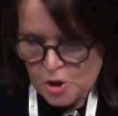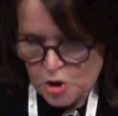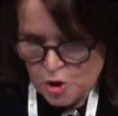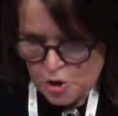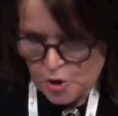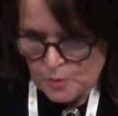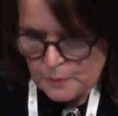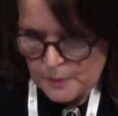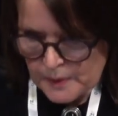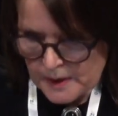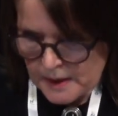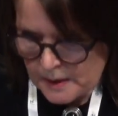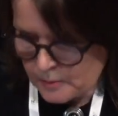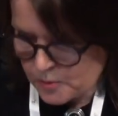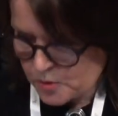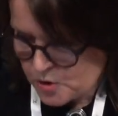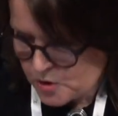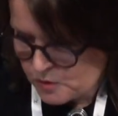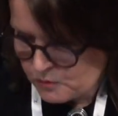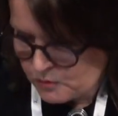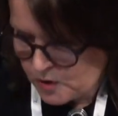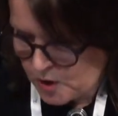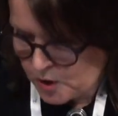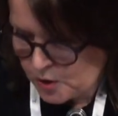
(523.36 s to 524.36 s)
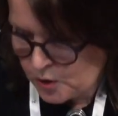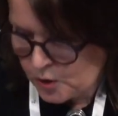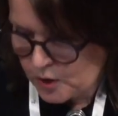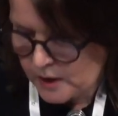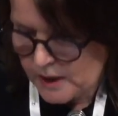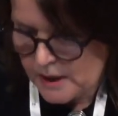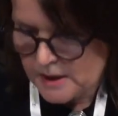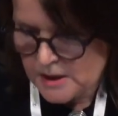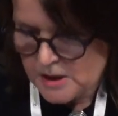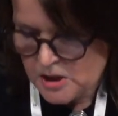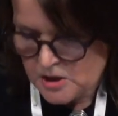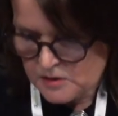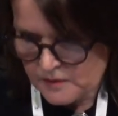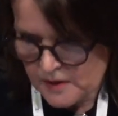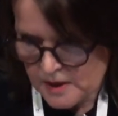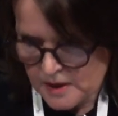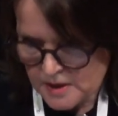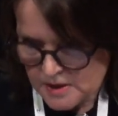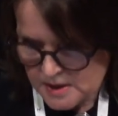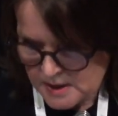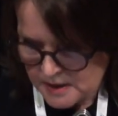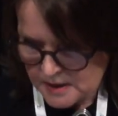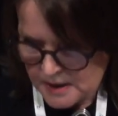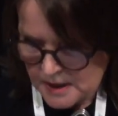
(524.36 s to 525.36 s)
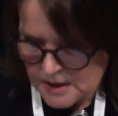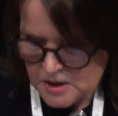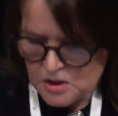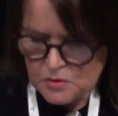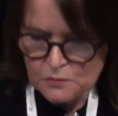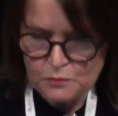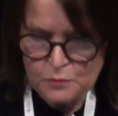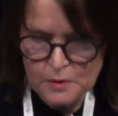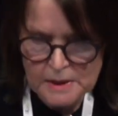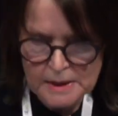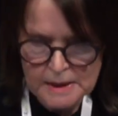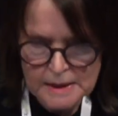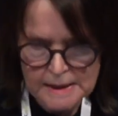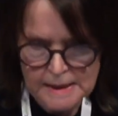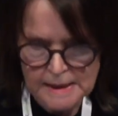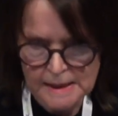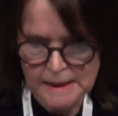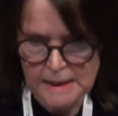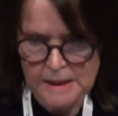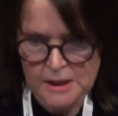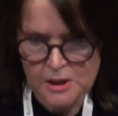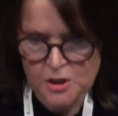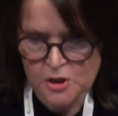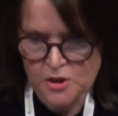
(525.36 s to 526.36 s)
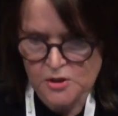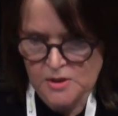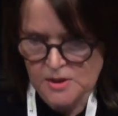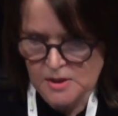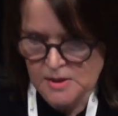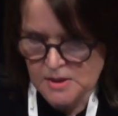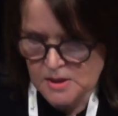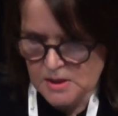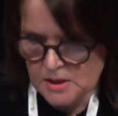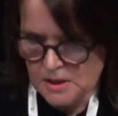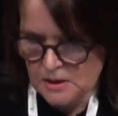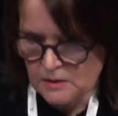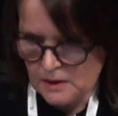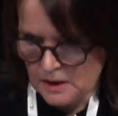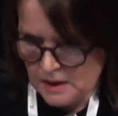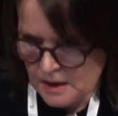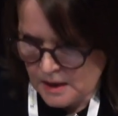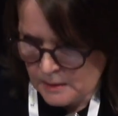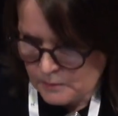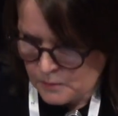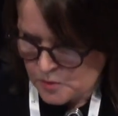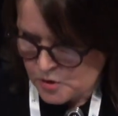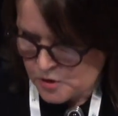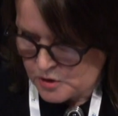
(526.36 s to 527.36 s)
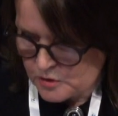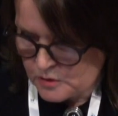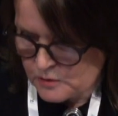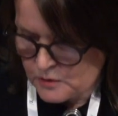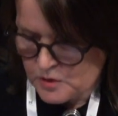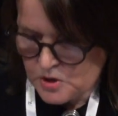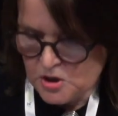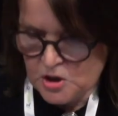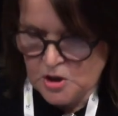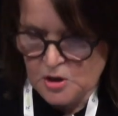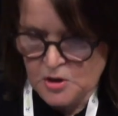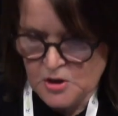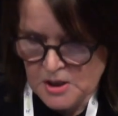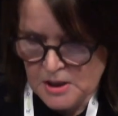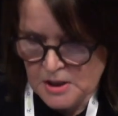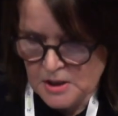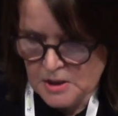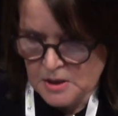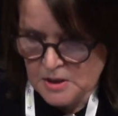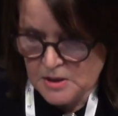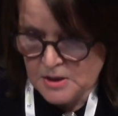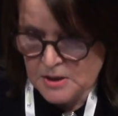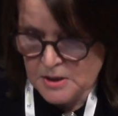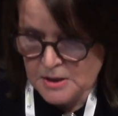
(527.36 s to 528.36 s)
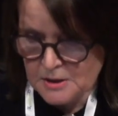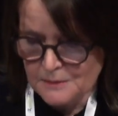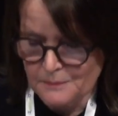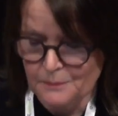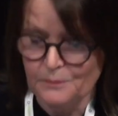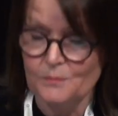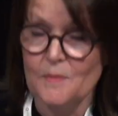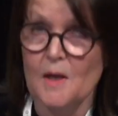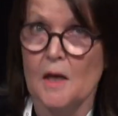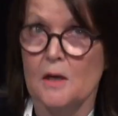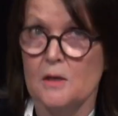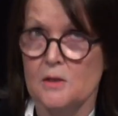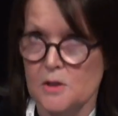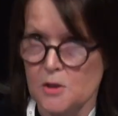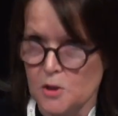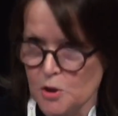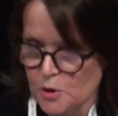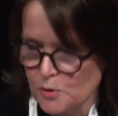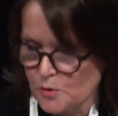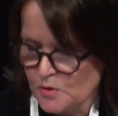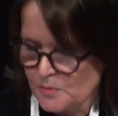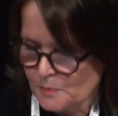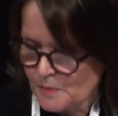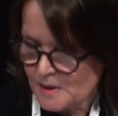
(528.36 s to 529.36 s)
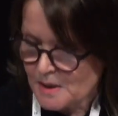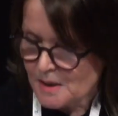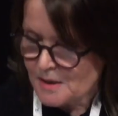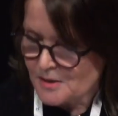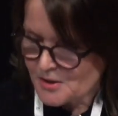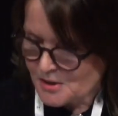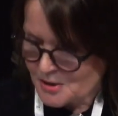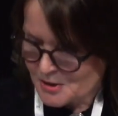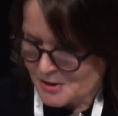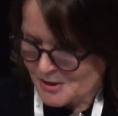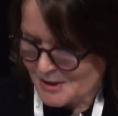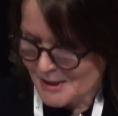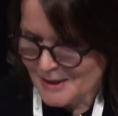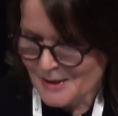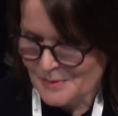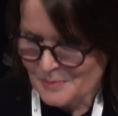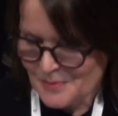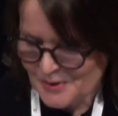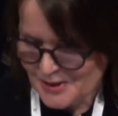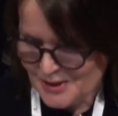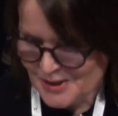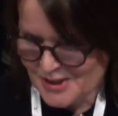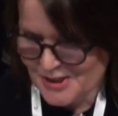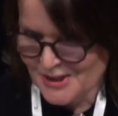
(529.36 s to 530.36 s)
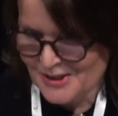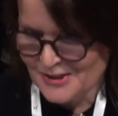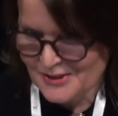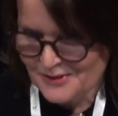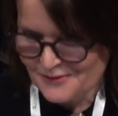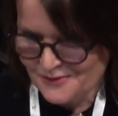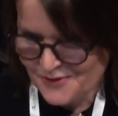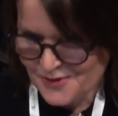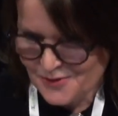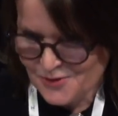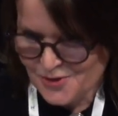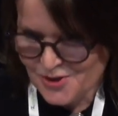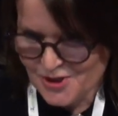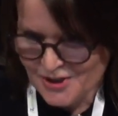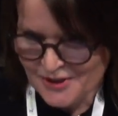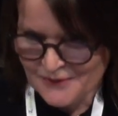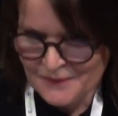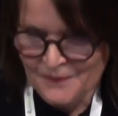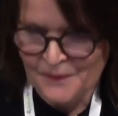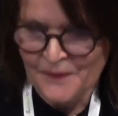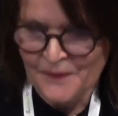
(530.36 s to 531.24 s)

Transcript: should be able to run on any device, and that's really key to sustainability in the future.